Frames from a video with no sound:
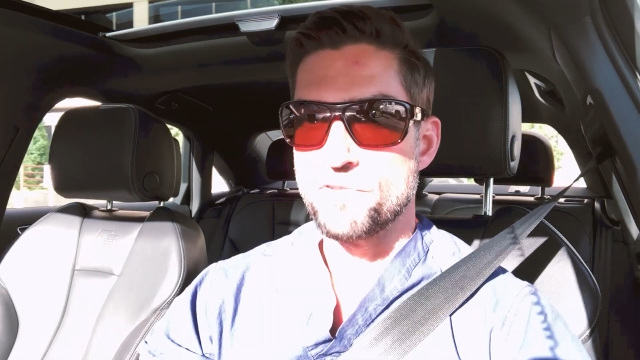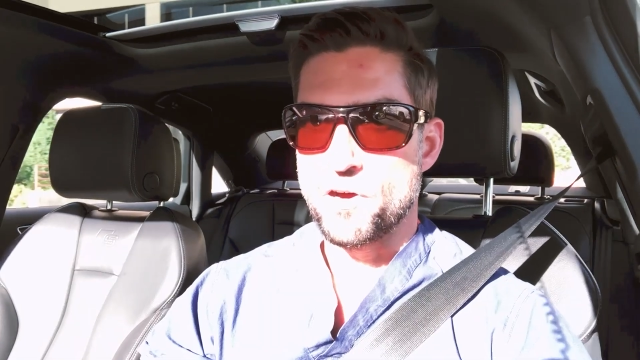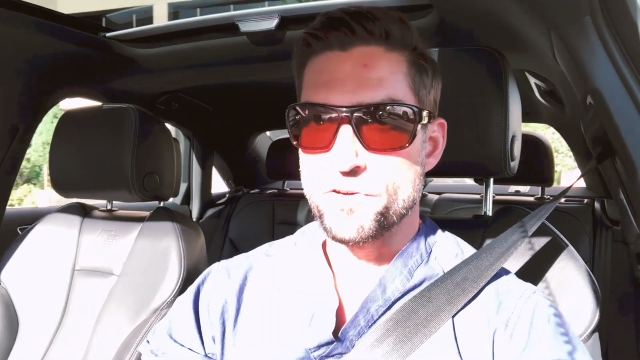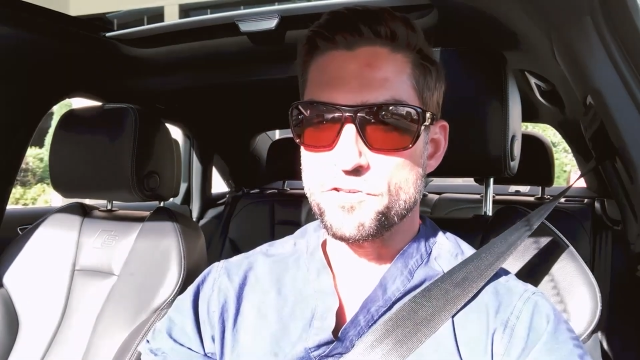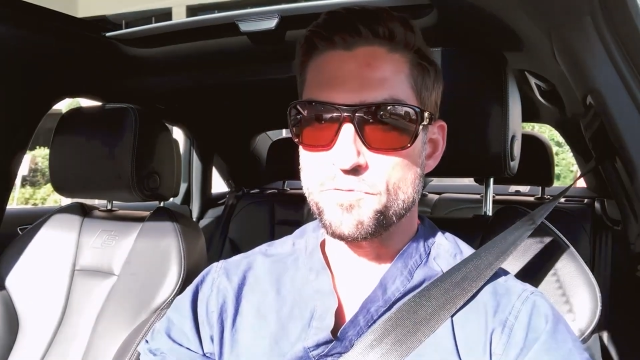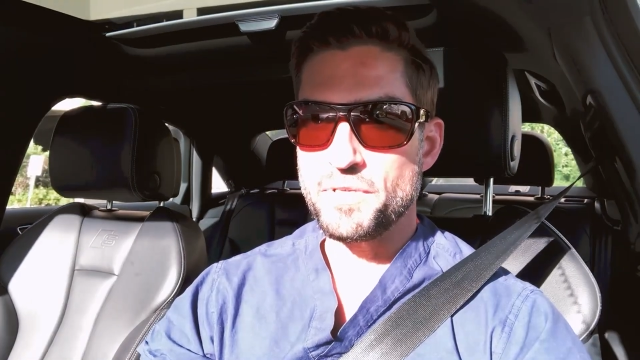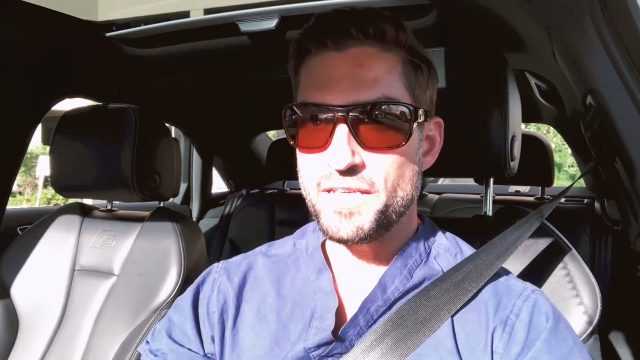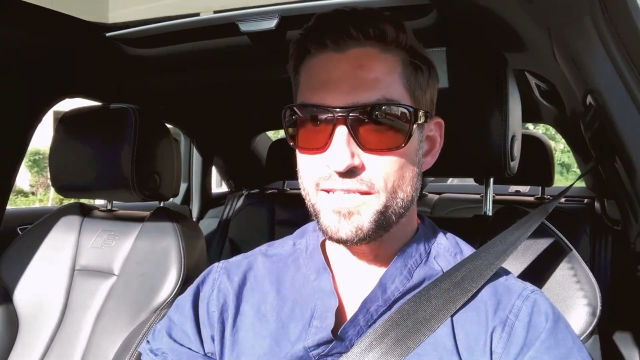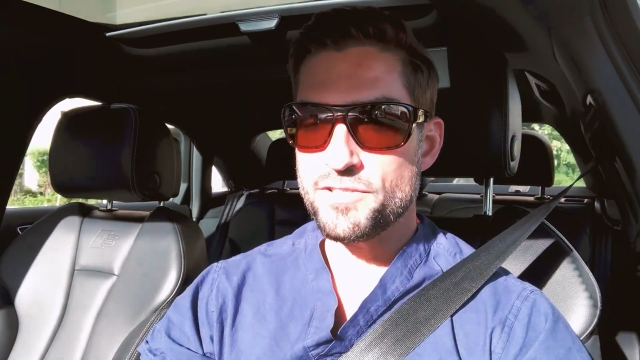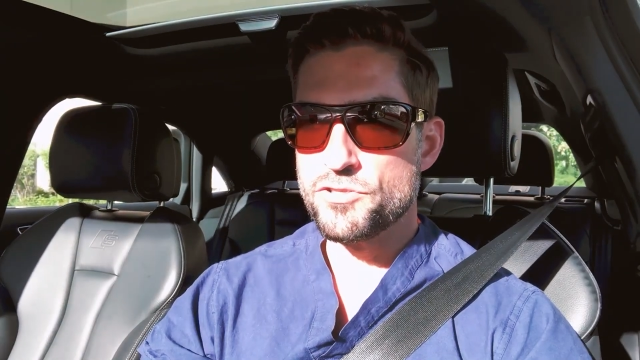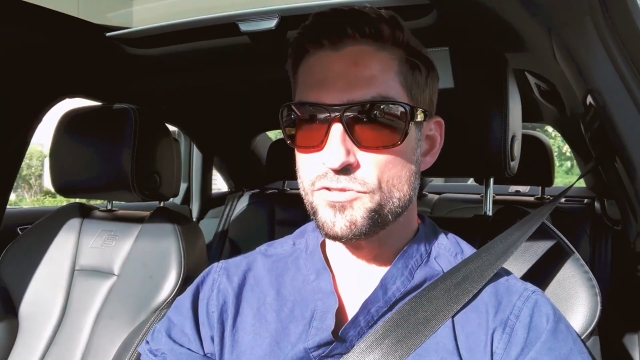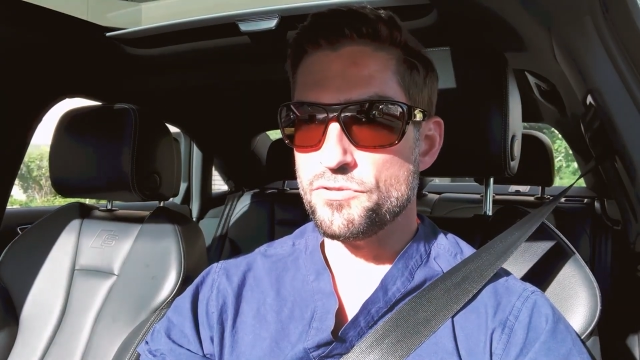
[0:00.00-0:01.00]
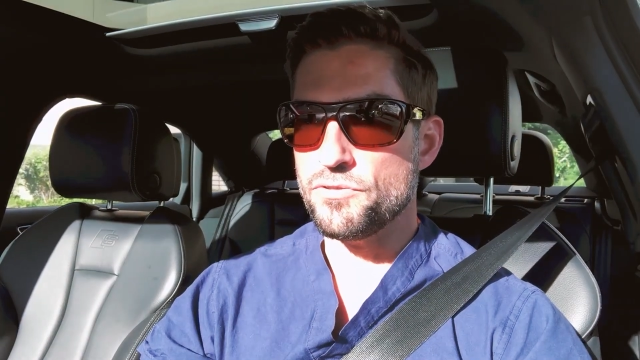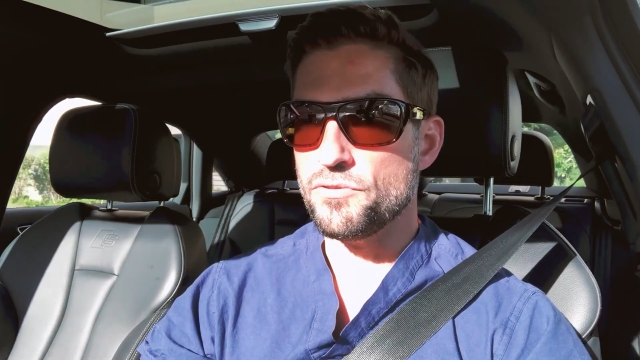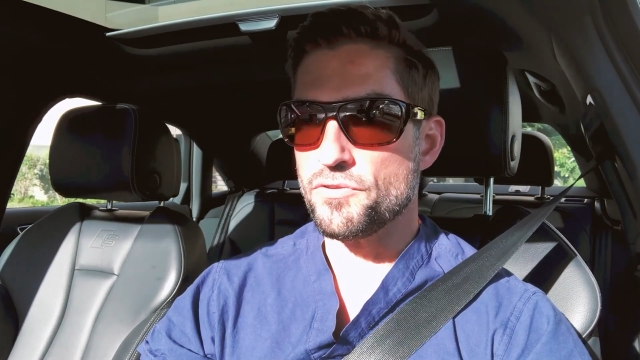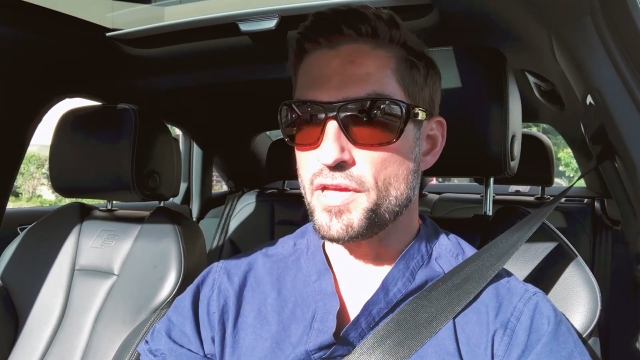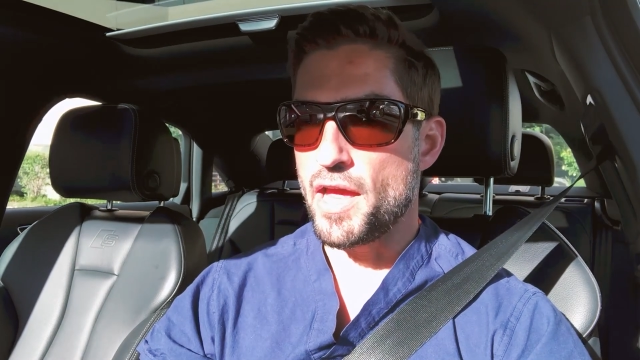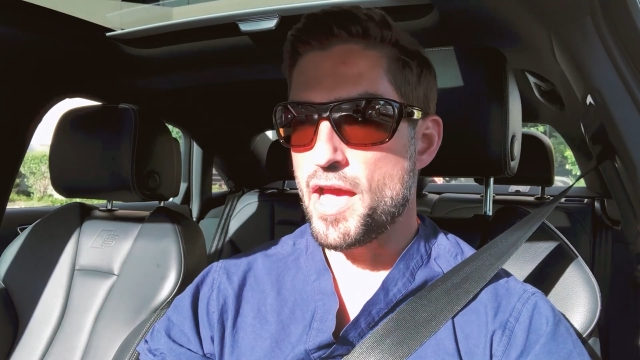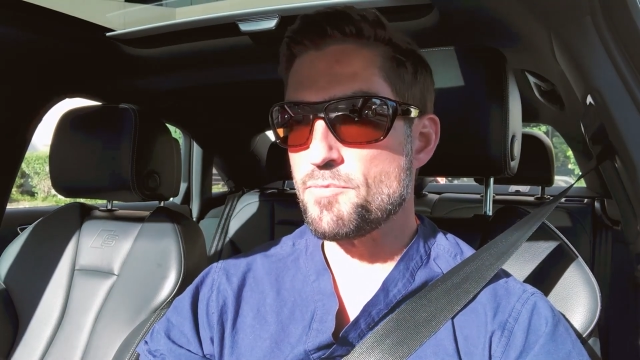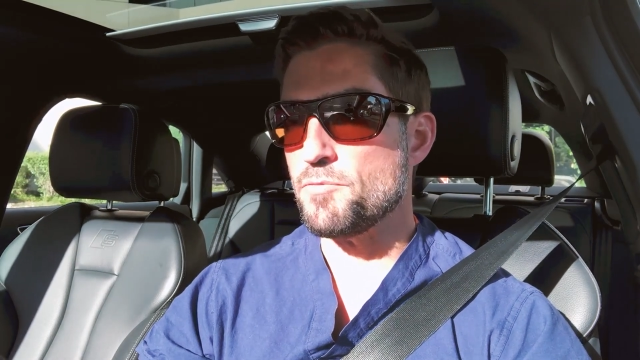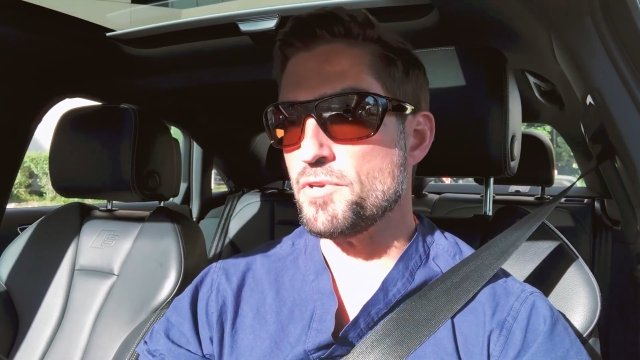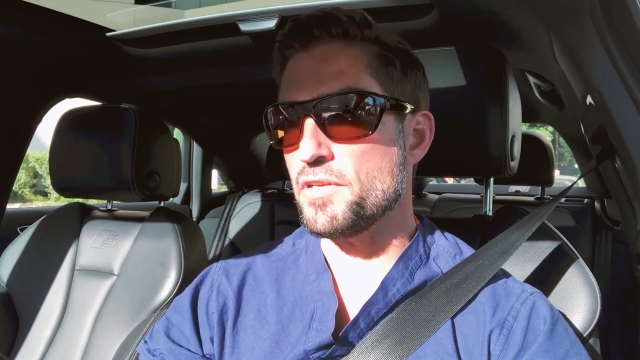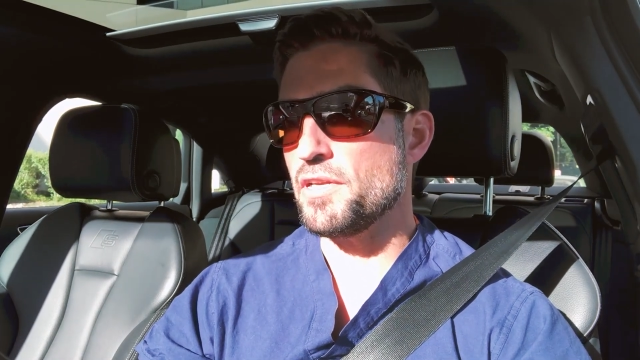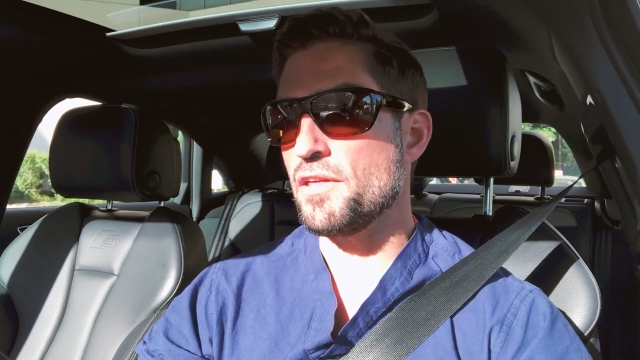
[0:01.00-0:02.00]
volume into the
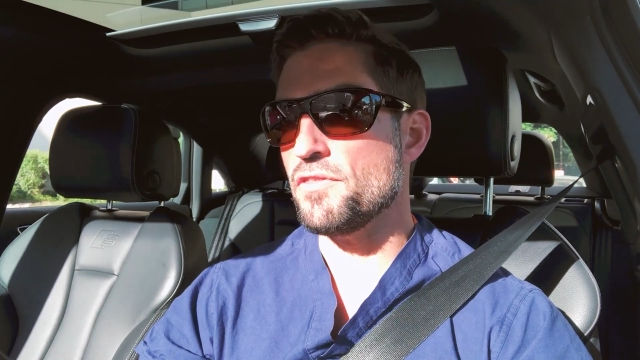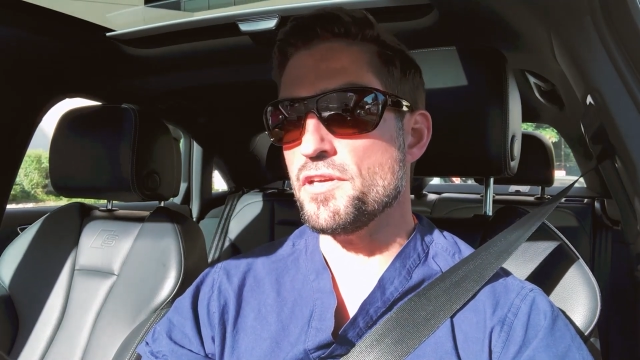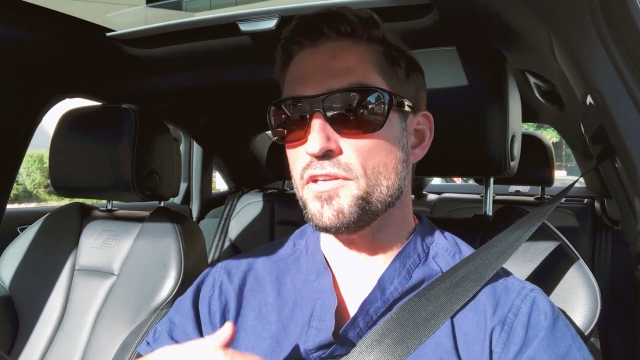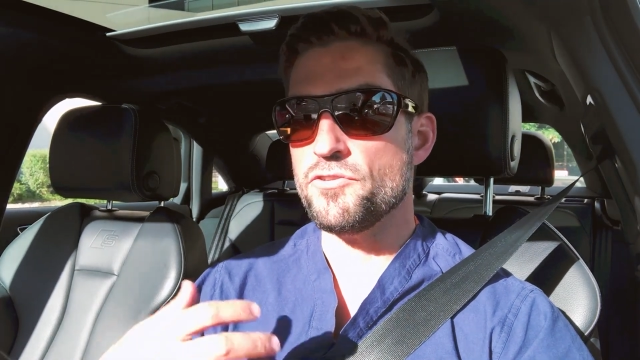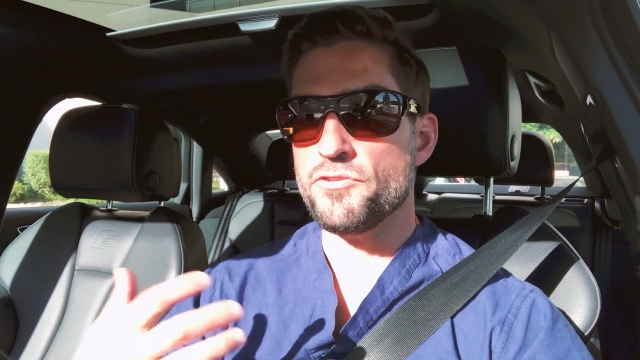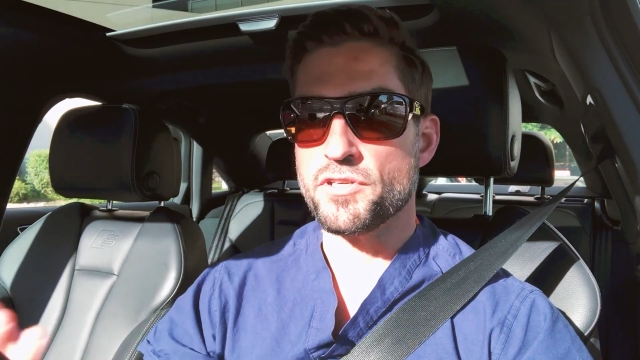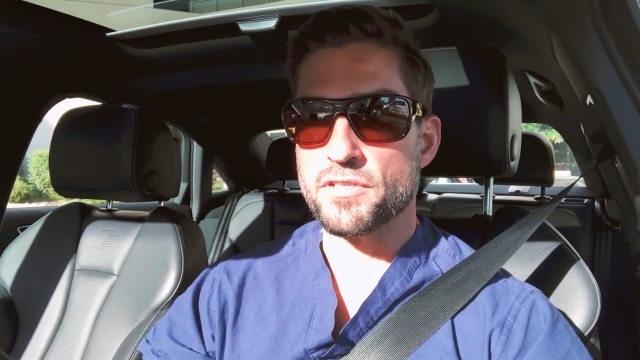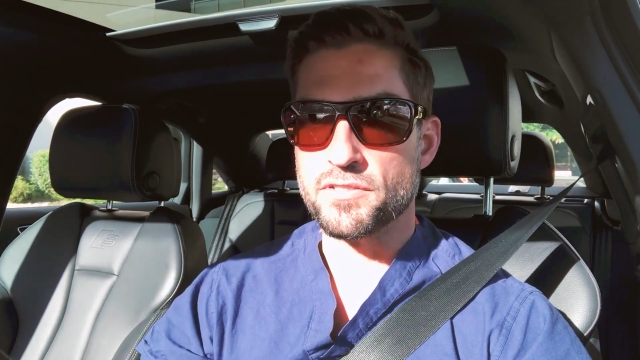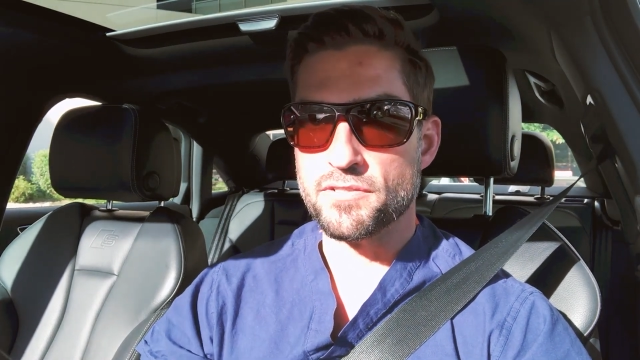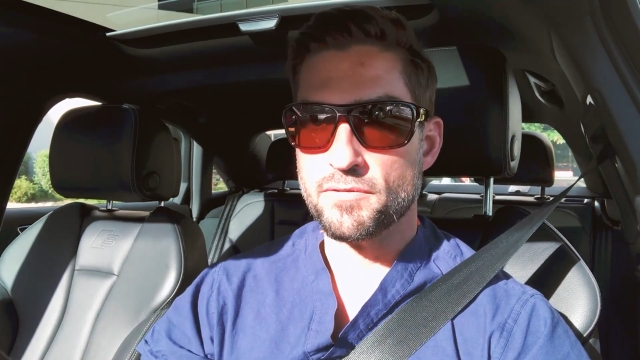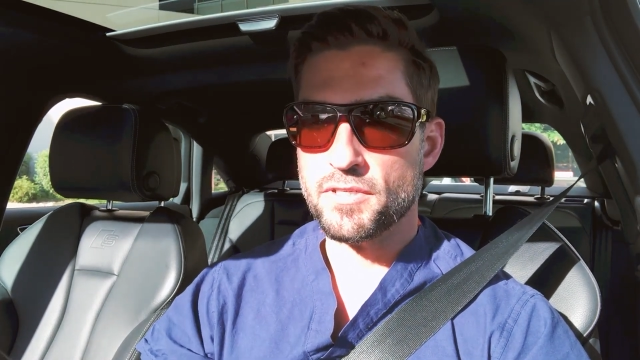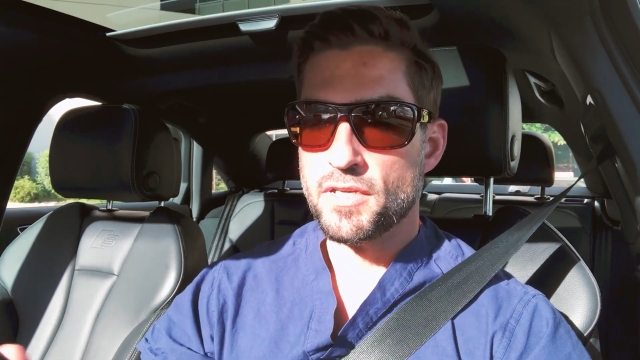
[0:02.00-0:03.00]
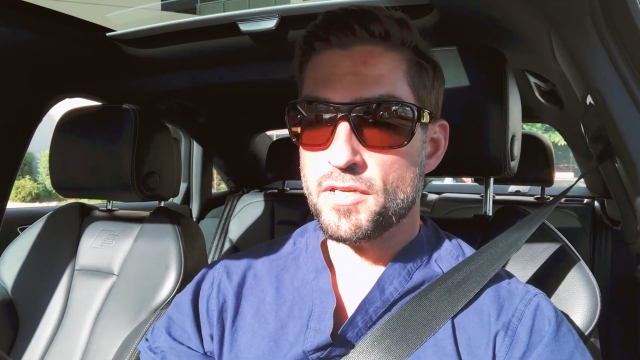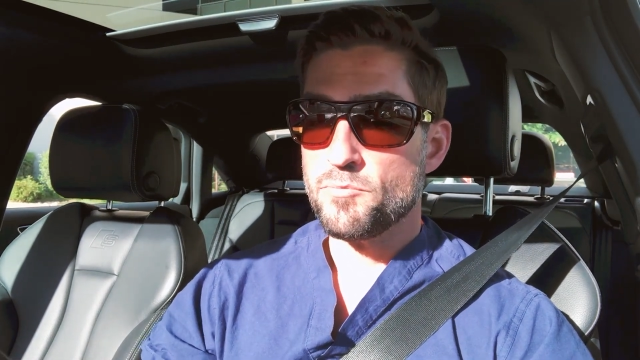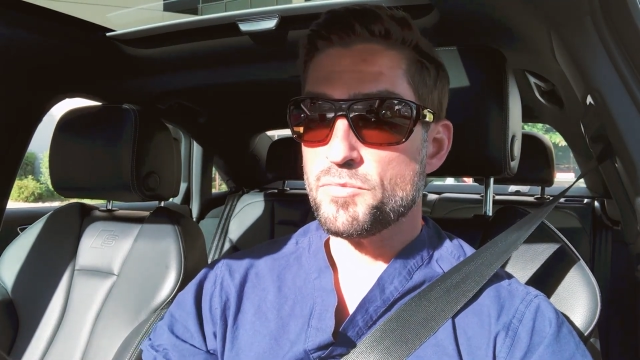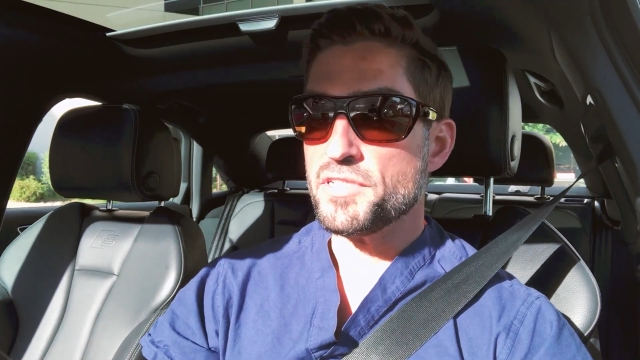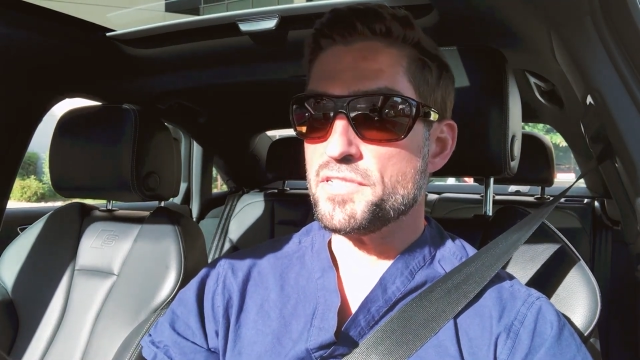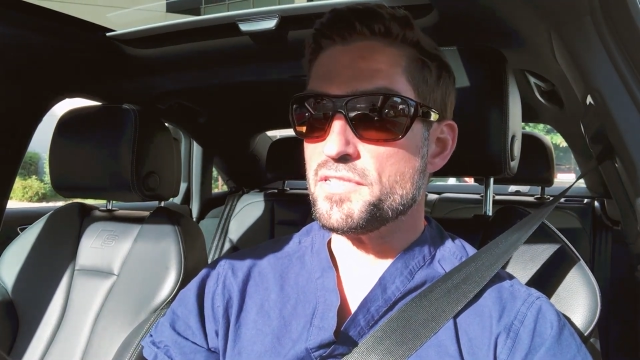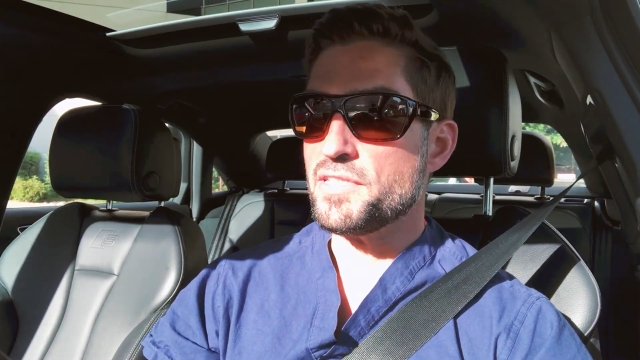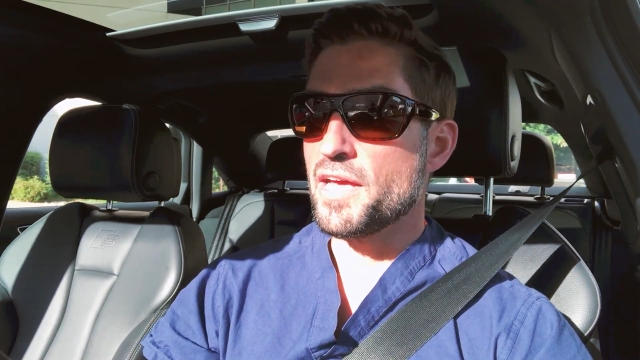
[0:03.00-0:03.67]
abdomen, and then you can bleed to